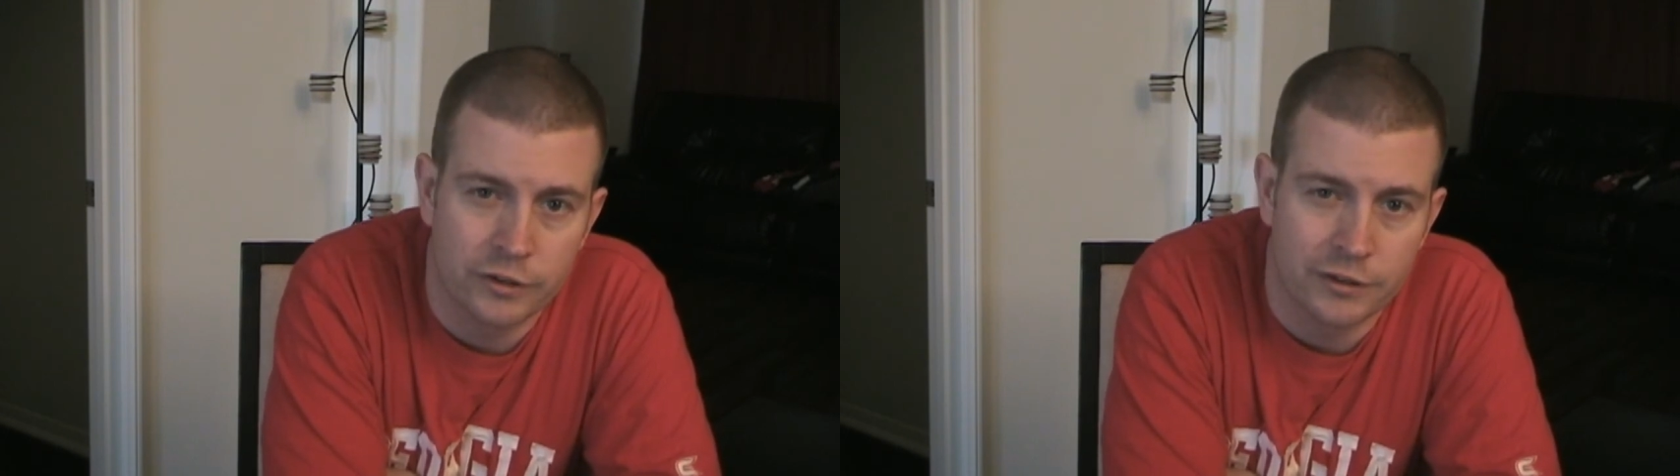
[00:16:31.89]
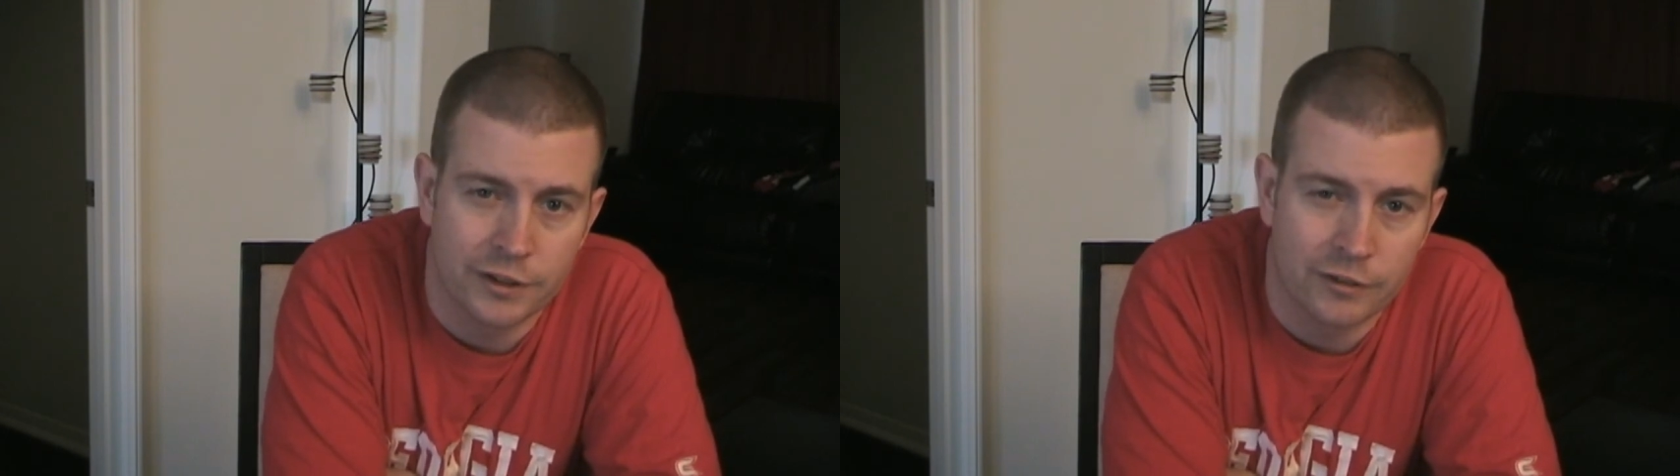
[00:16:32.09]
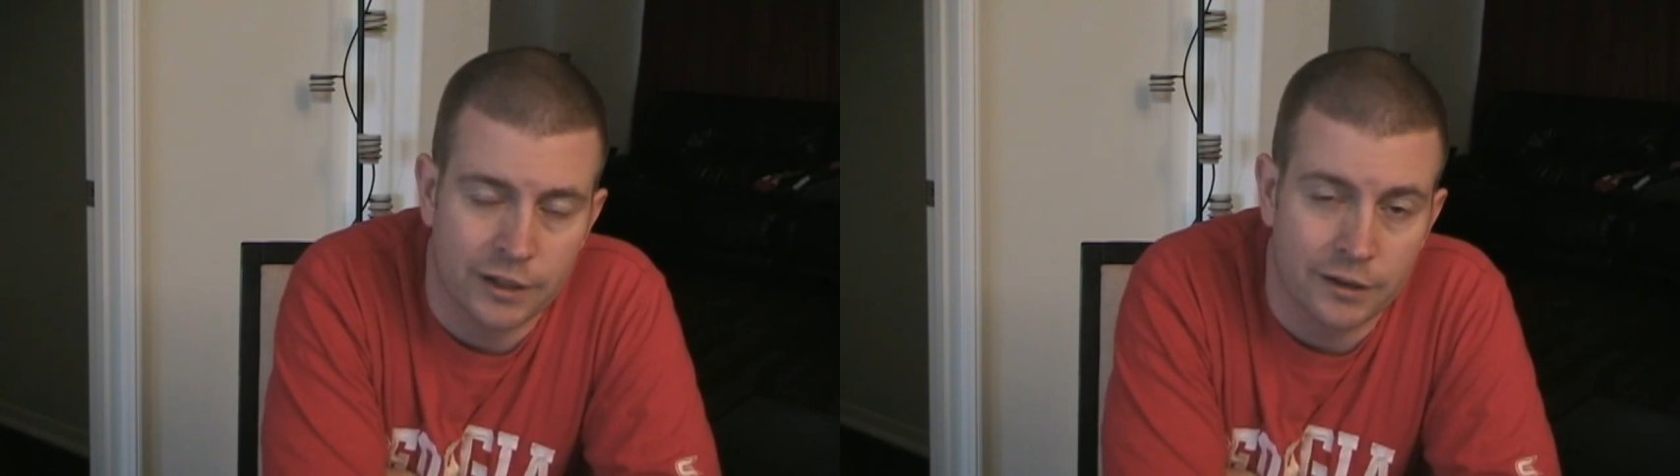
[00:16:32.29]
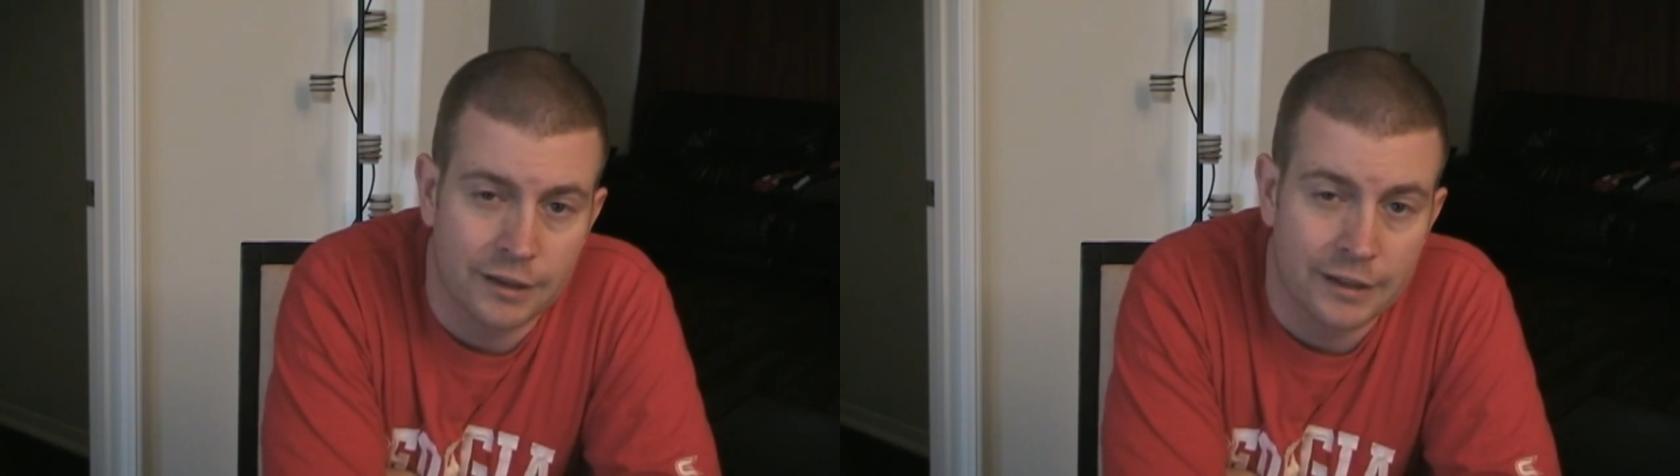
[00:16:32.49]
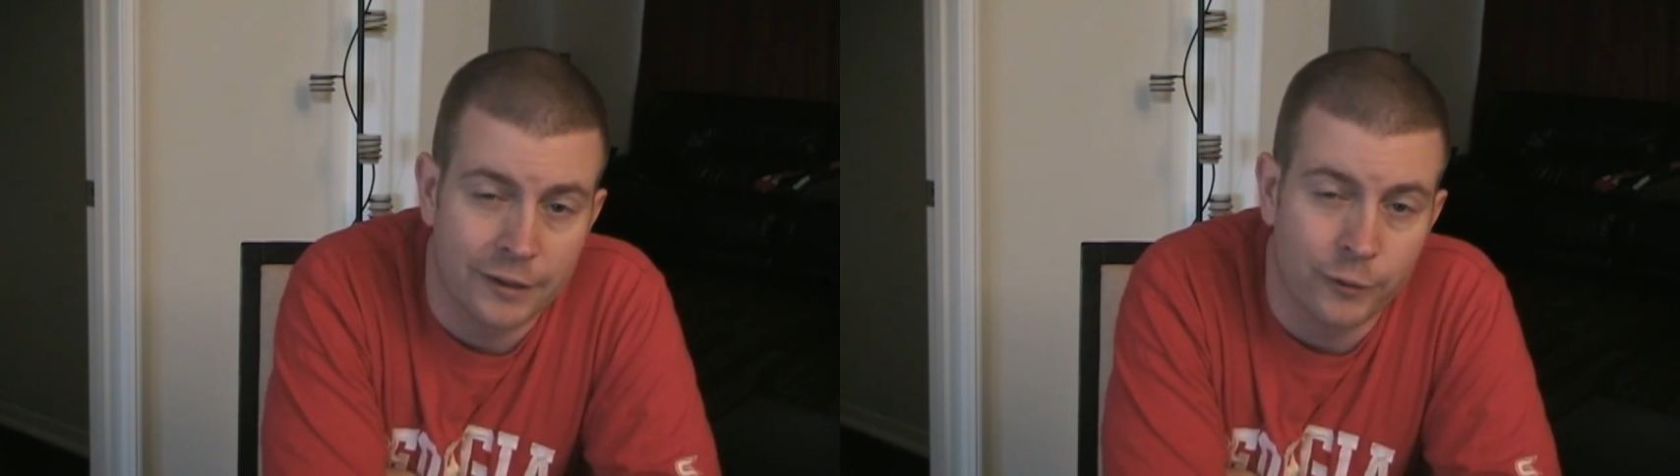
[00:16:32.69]
because I've got a
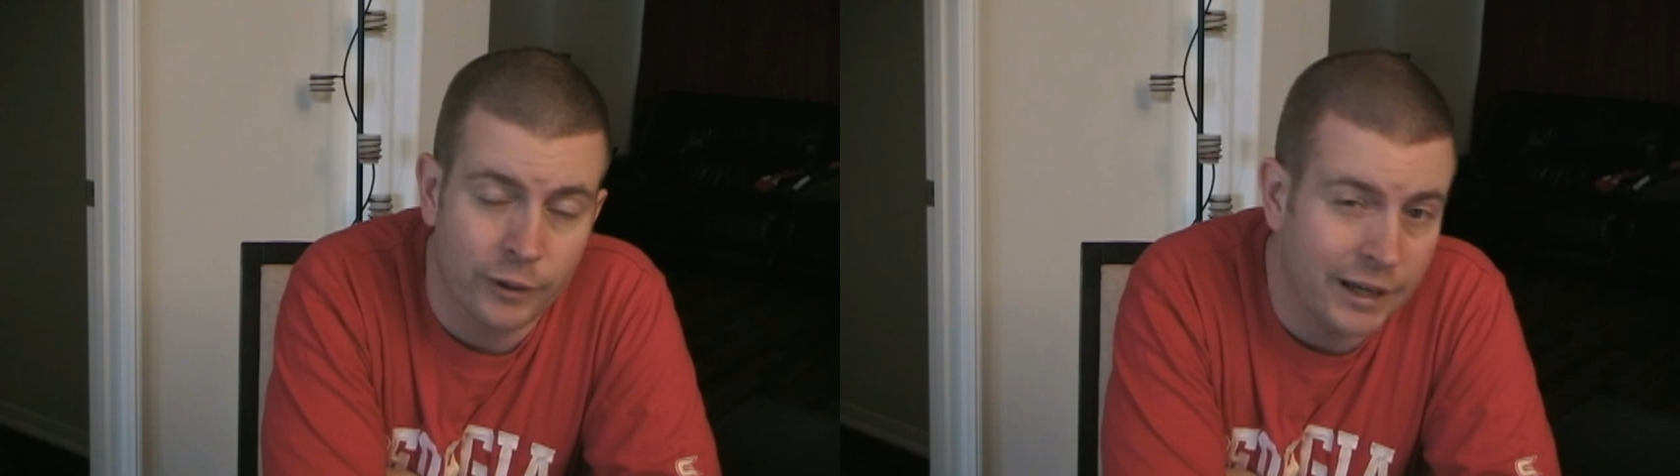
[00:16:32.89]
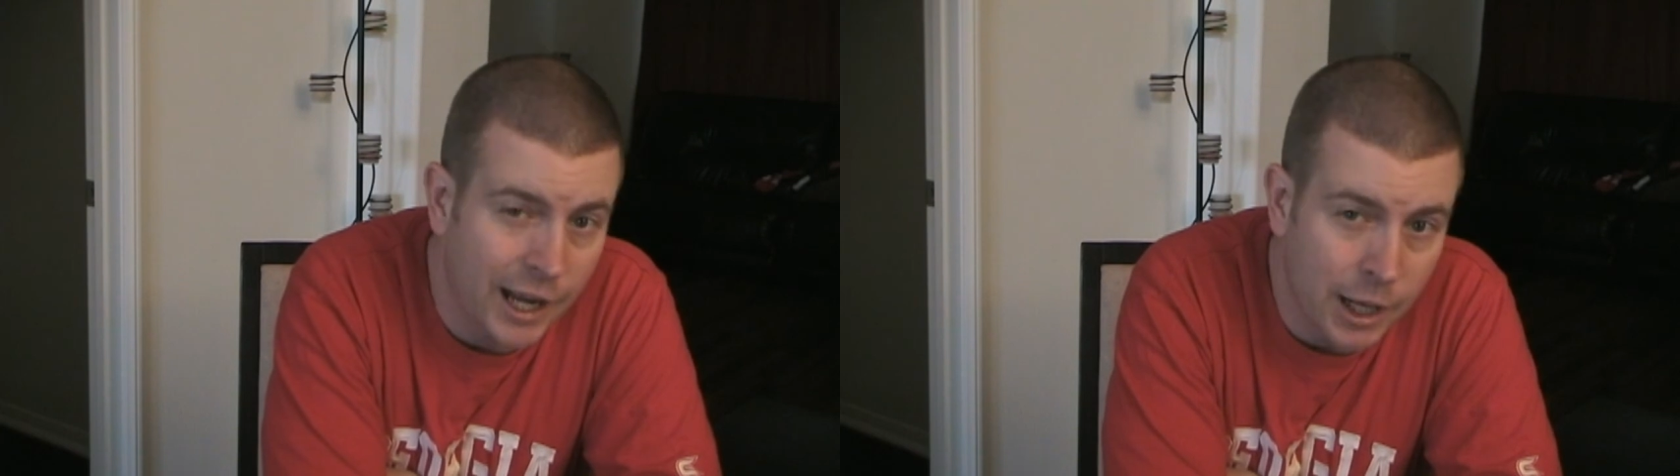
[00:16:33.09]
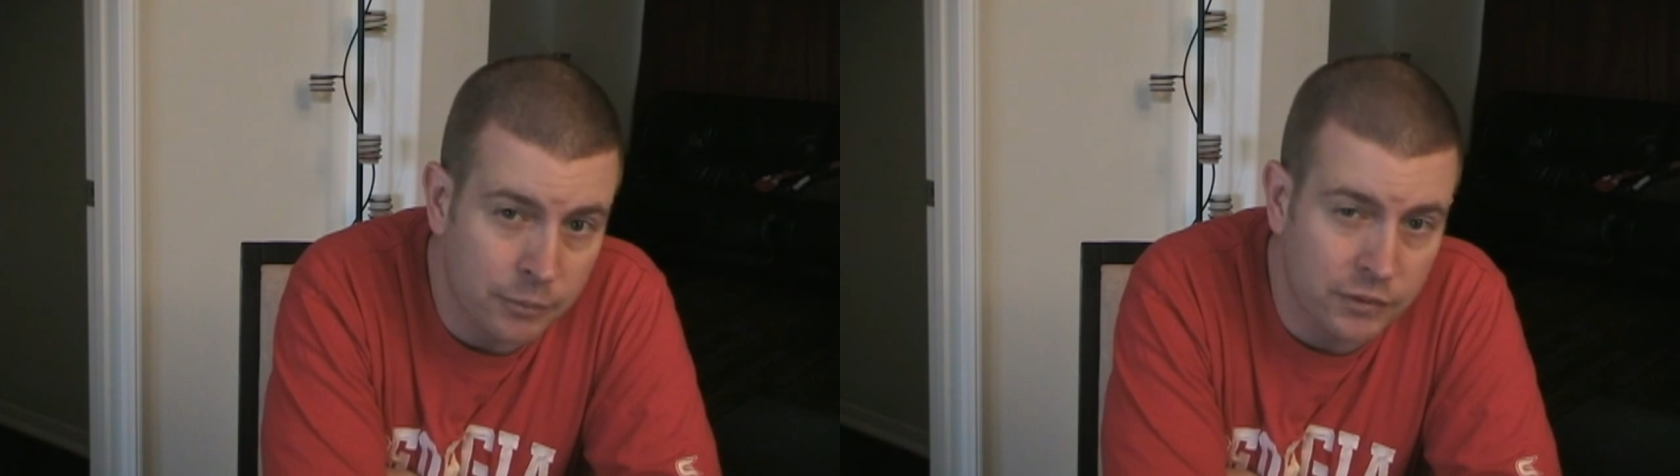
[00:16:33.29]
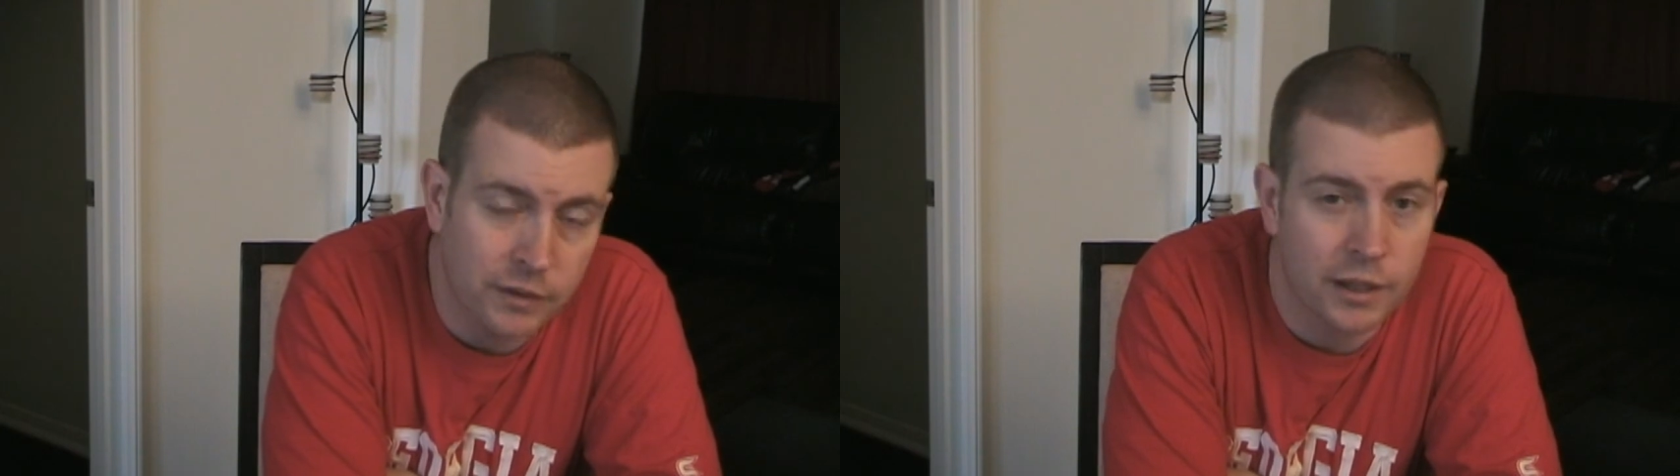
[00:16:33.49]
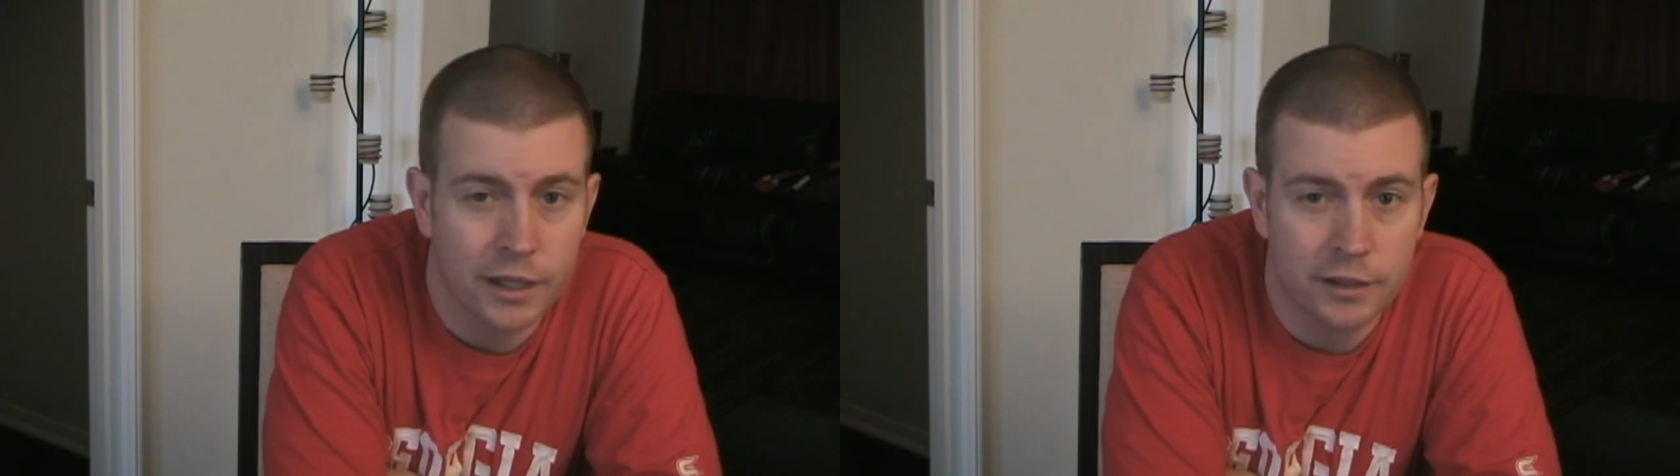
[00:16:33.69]
lot of great apps
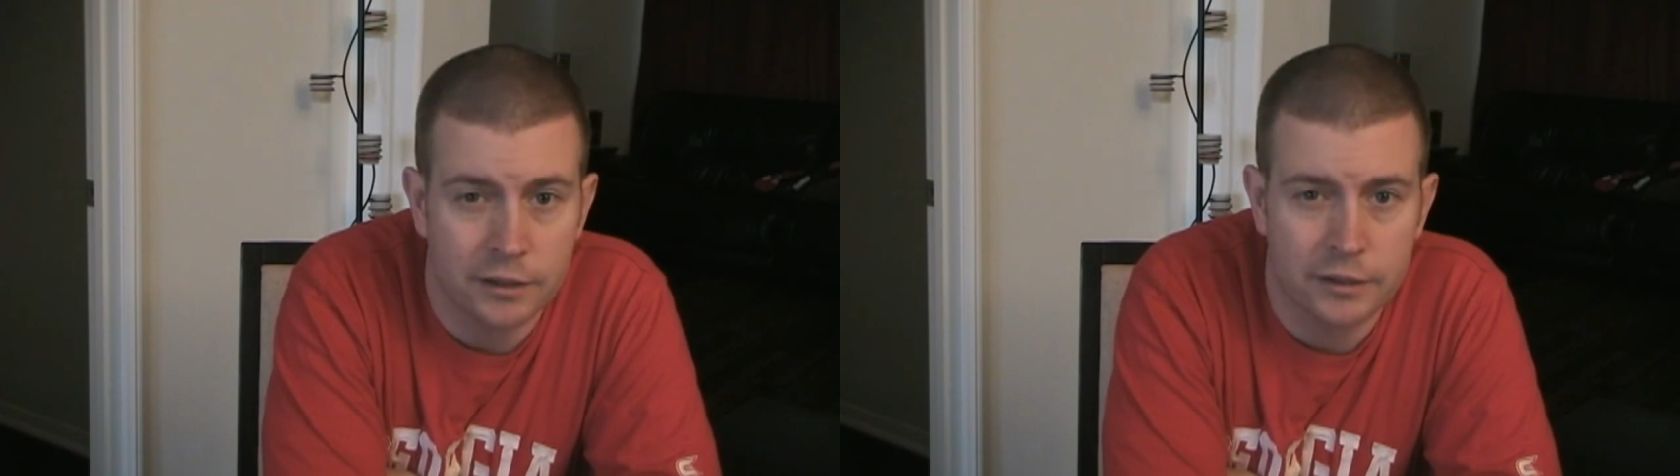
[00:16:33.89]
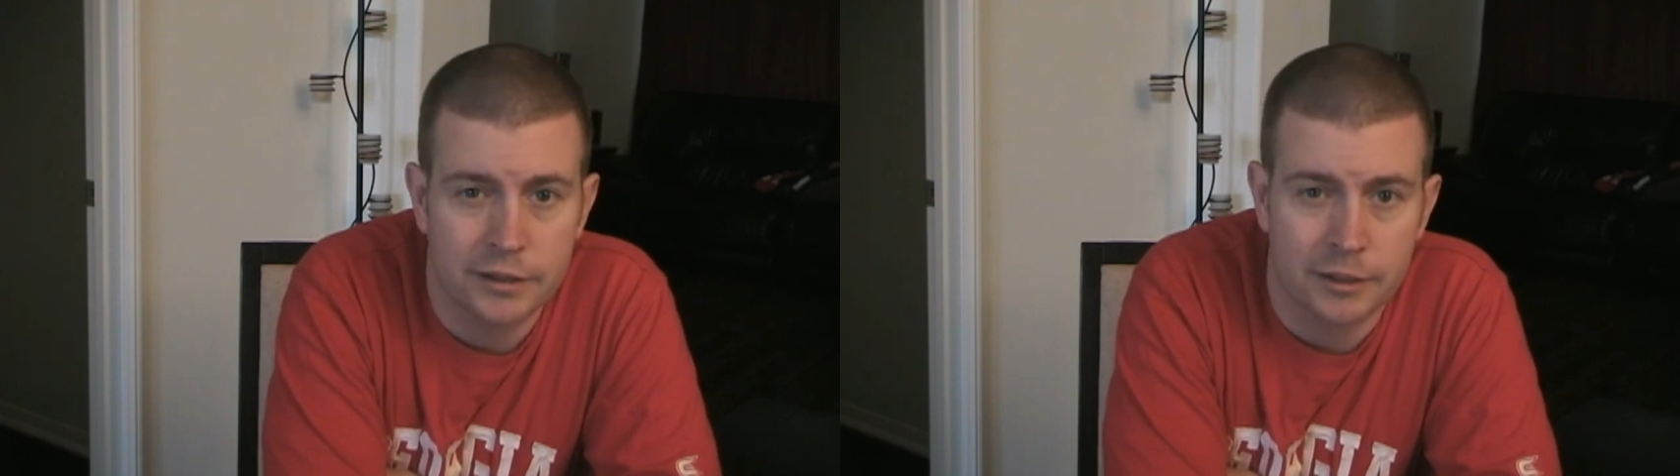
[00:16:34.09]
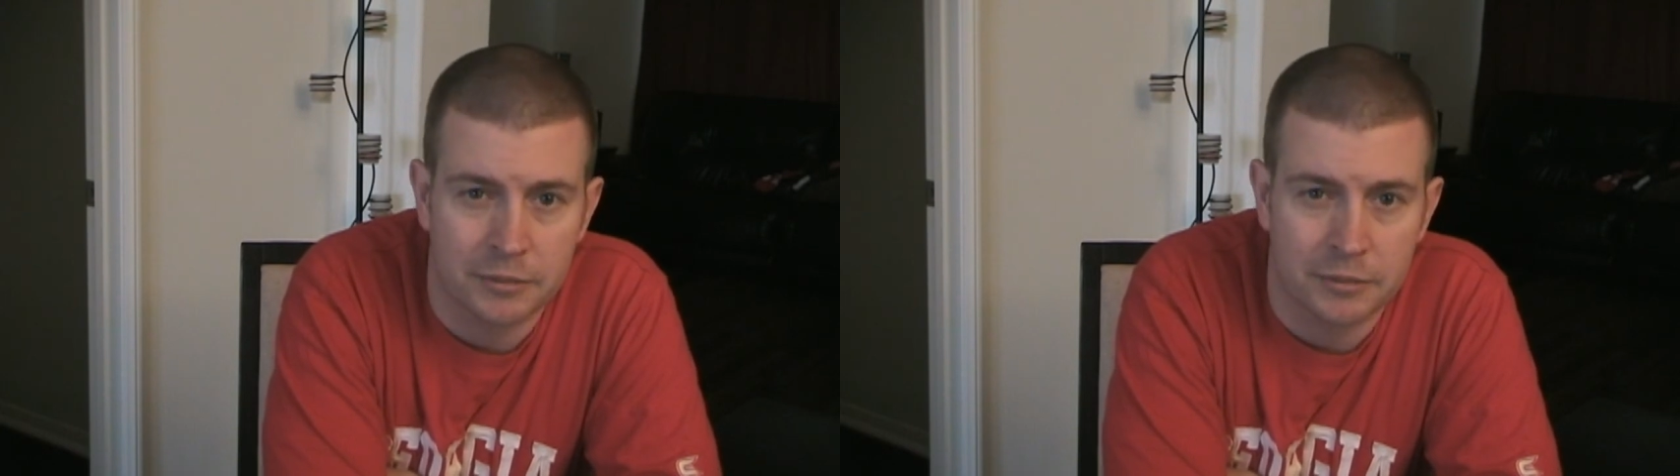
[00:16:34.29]
that uh,